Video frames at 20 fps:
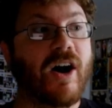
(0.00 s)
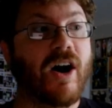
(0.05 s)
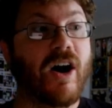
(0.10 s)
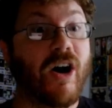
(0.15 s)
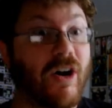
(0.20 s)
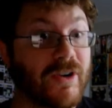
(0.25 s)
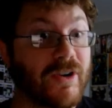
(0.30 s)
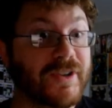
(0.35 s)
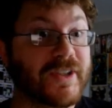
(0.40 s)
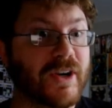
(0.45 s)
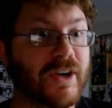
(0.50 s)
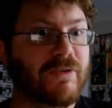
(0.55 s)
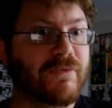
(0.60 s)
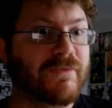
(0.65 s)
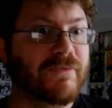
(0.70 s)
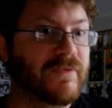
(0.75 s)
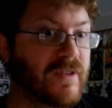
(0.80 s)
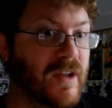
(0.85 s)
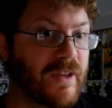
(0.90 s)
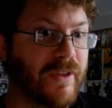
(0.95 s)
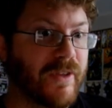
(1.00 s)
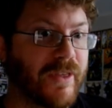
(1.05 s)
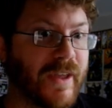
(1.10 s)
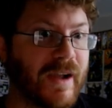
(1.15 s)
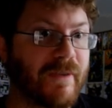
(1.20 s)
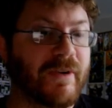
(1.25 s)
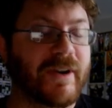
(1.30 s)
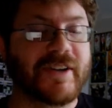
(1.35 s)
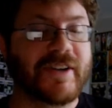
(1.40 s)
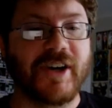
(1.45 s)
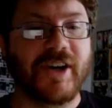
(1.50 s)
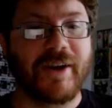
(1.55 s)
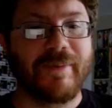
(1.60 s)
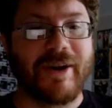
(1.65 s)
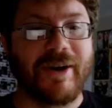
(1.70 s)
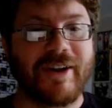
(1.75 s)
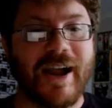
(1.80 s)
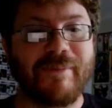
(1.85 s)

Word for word: Also, another thing I'm going to talk about.